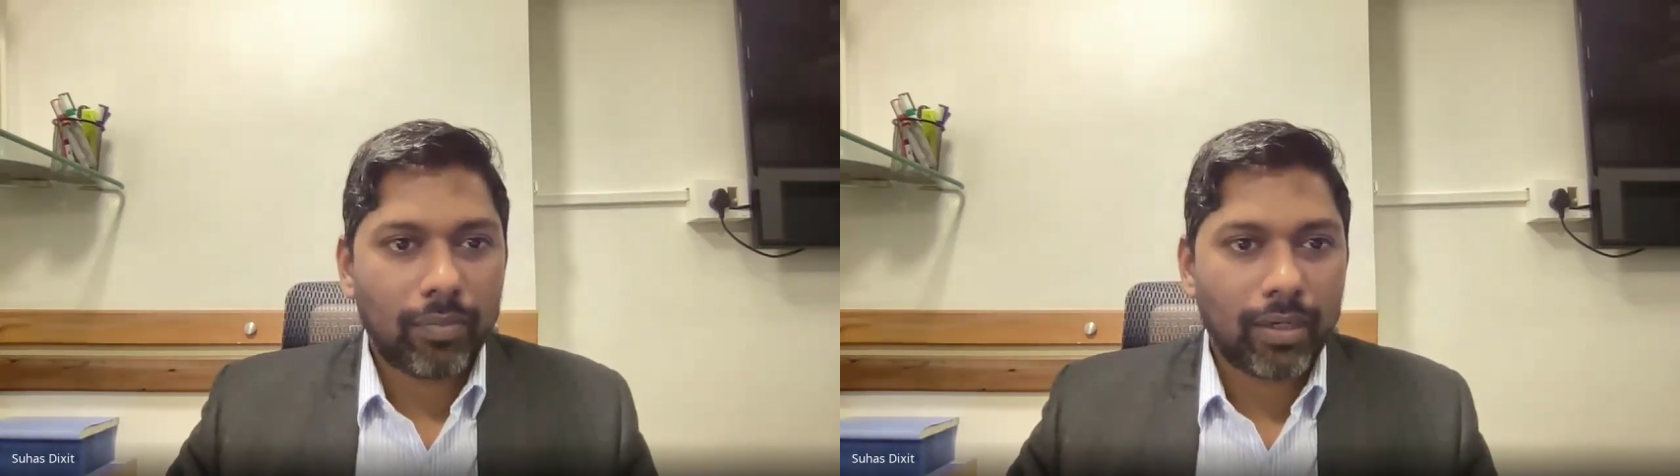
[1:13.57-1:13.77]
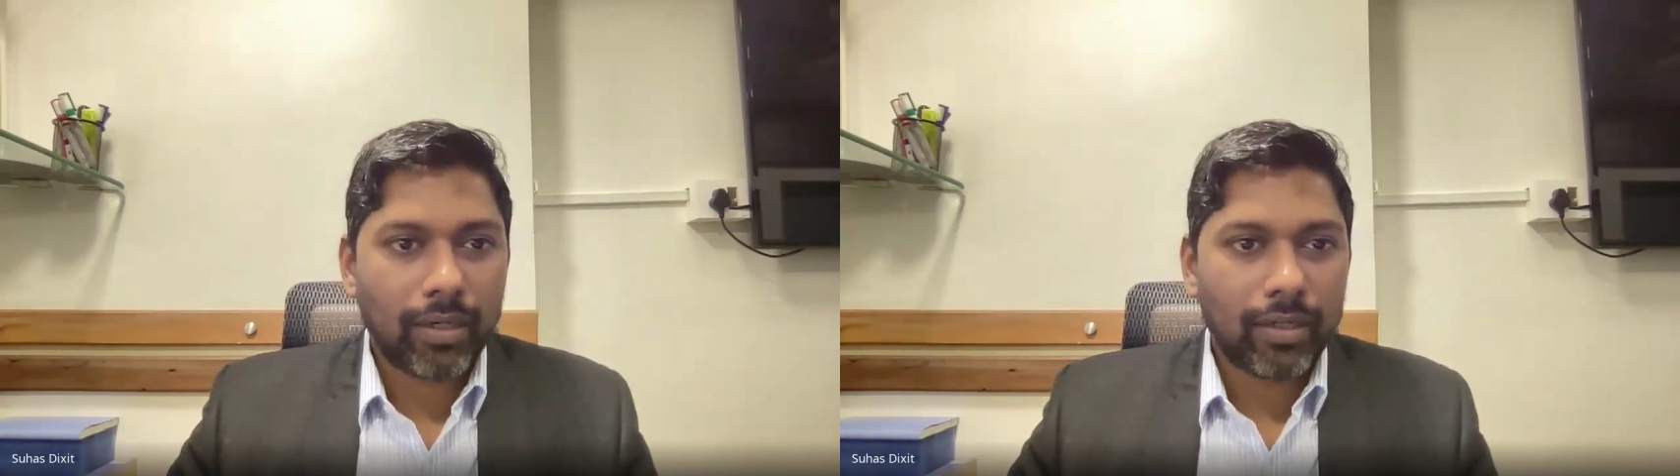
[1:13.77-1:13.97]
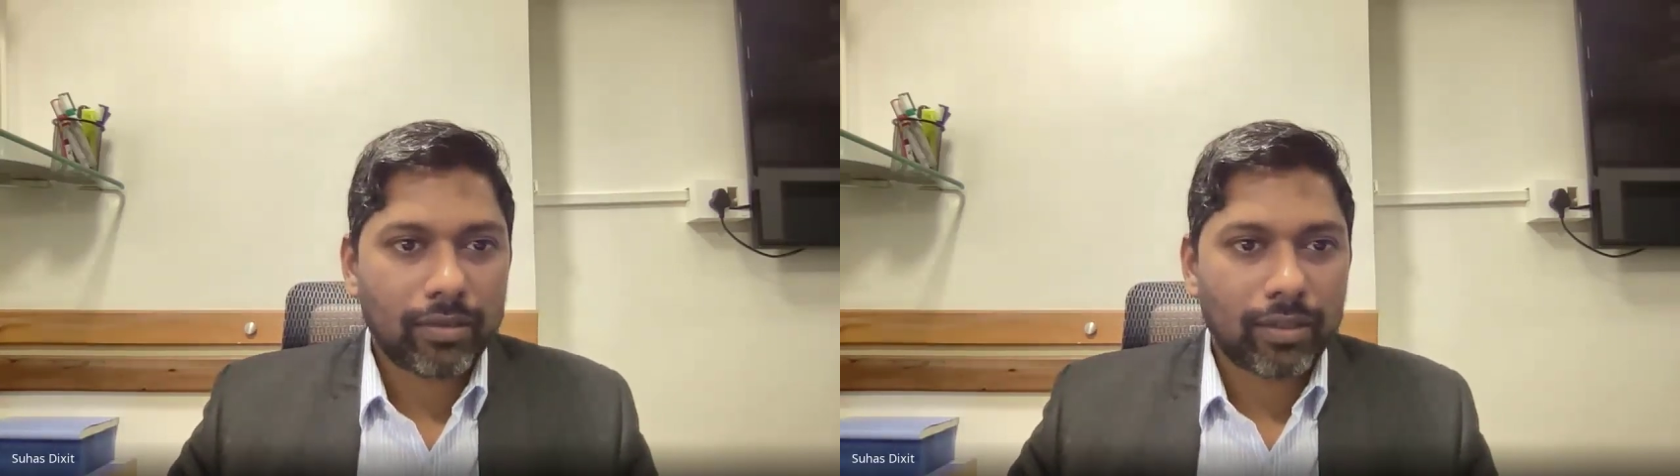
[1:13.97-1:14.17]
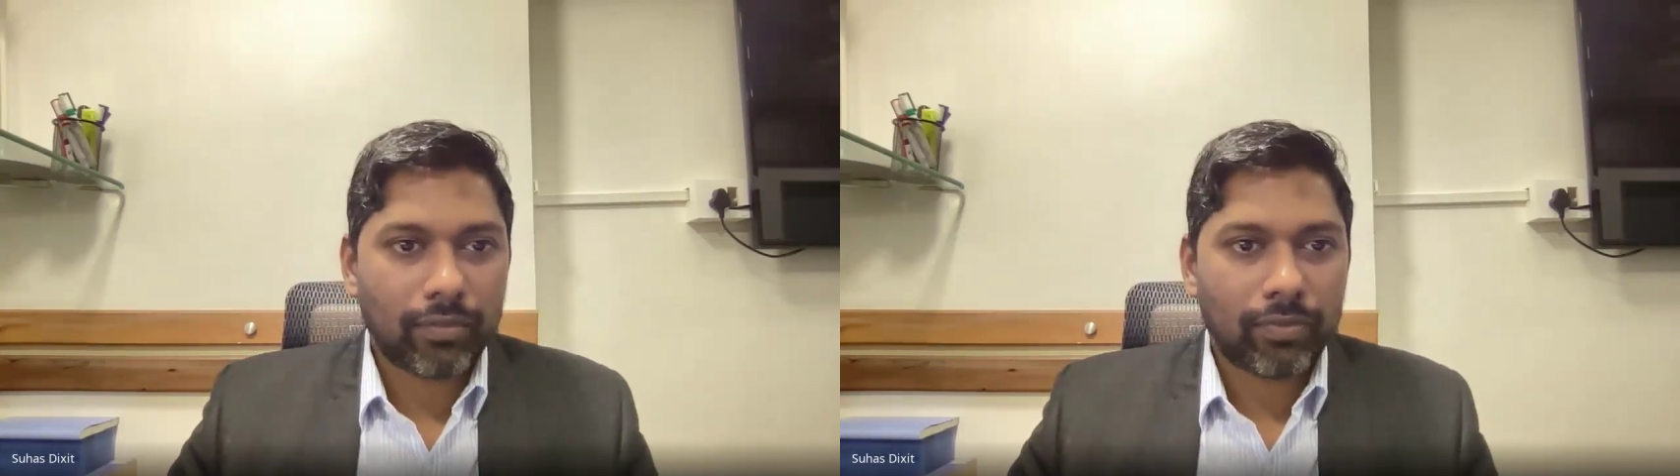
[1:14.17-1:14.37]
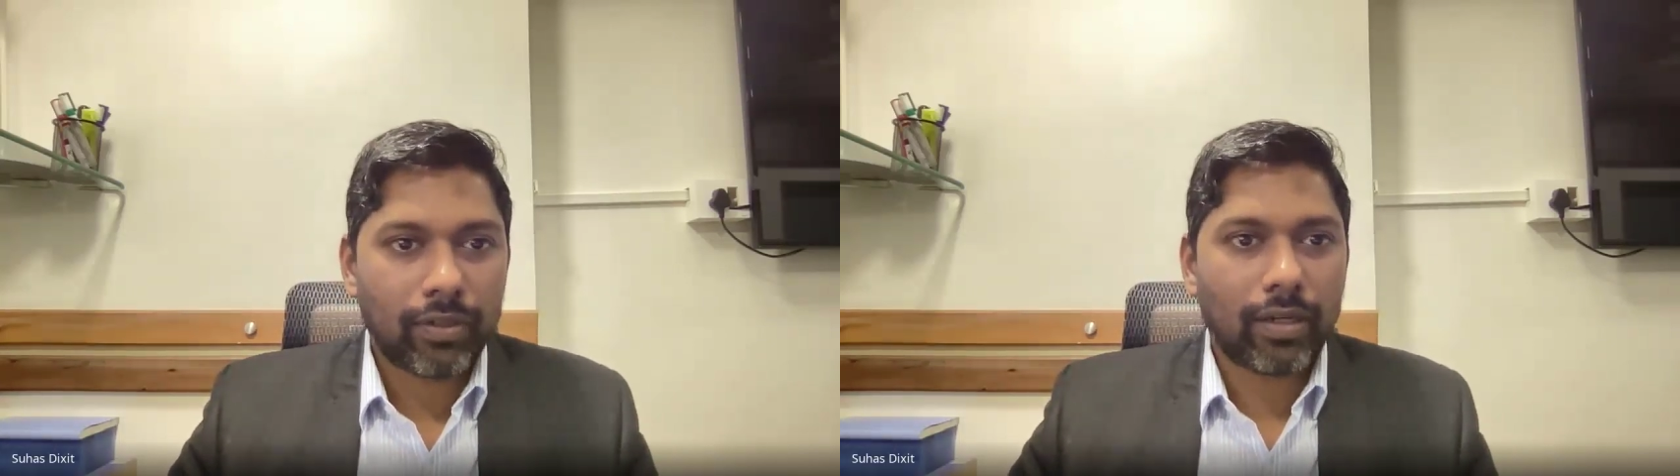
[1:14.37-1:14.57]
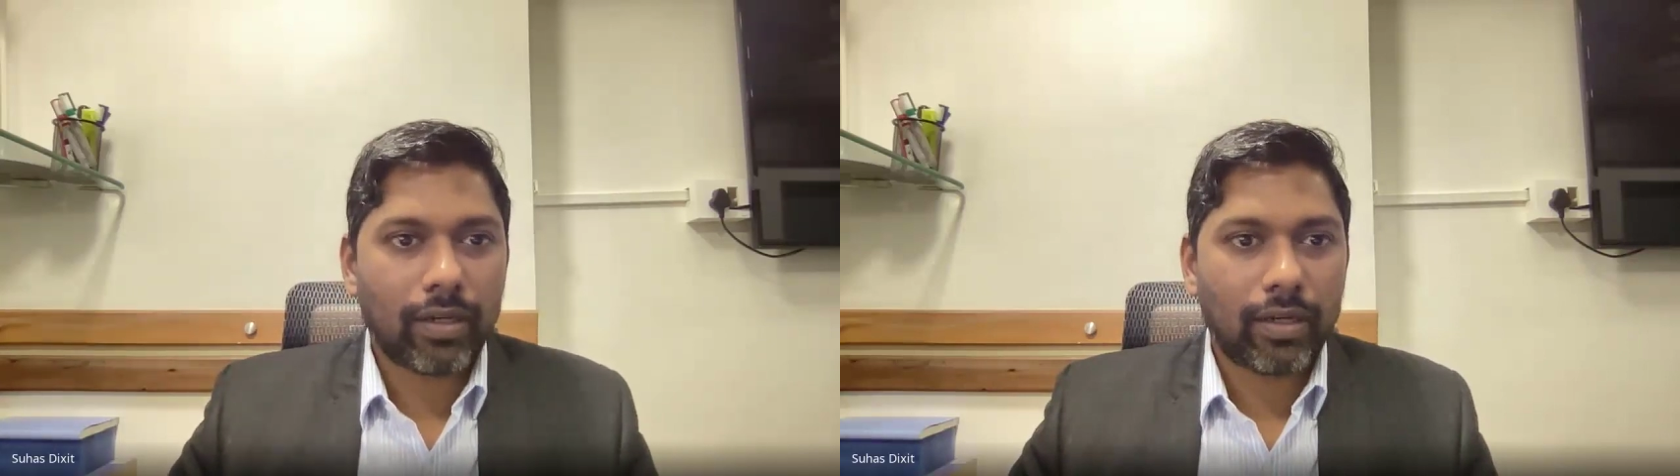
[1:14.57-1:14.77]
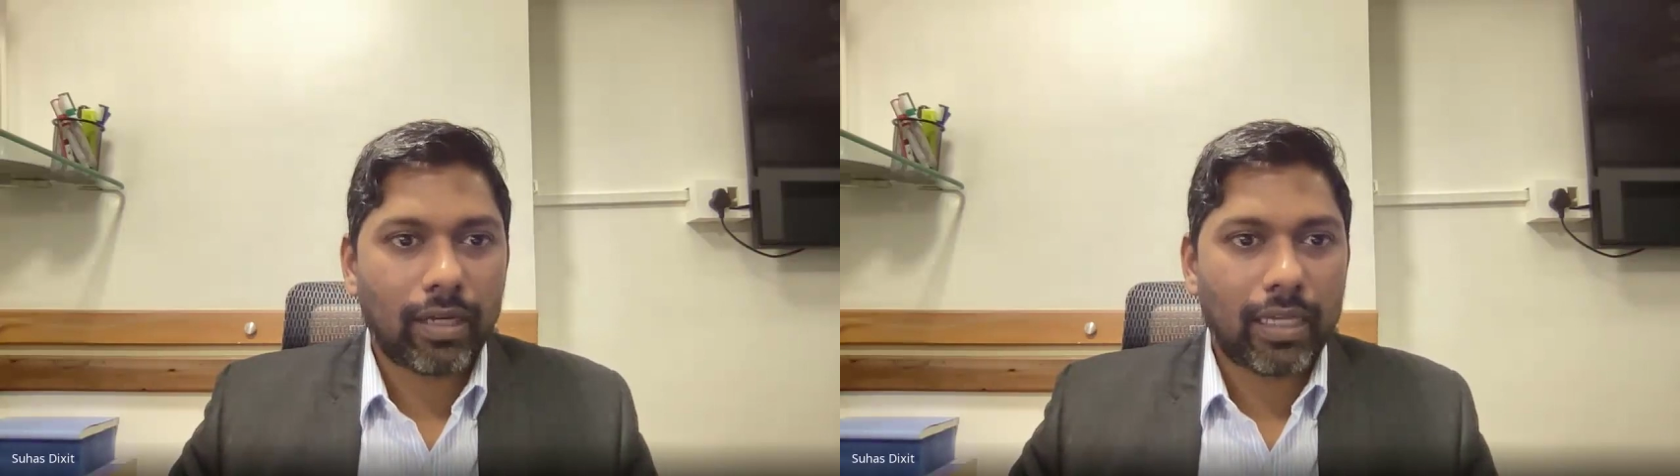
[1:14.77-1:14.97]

Middle East, Africa,